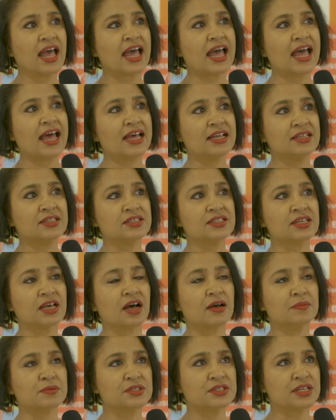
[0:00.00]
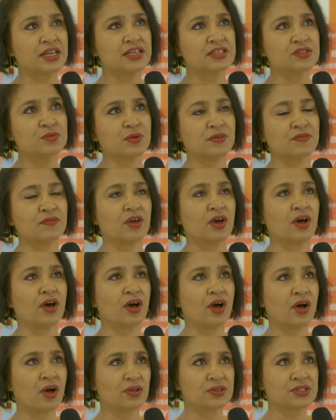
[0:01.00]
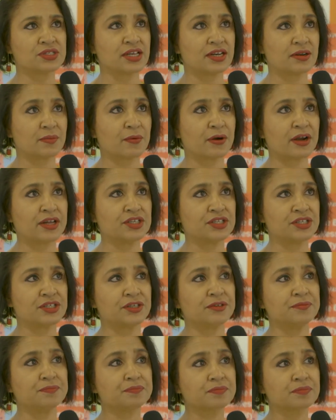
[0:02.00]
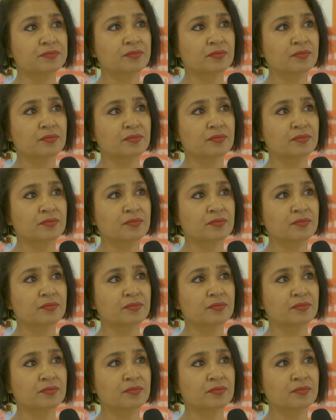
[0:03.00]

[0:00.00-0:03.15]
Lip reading: and upstairs we've got a whole celebration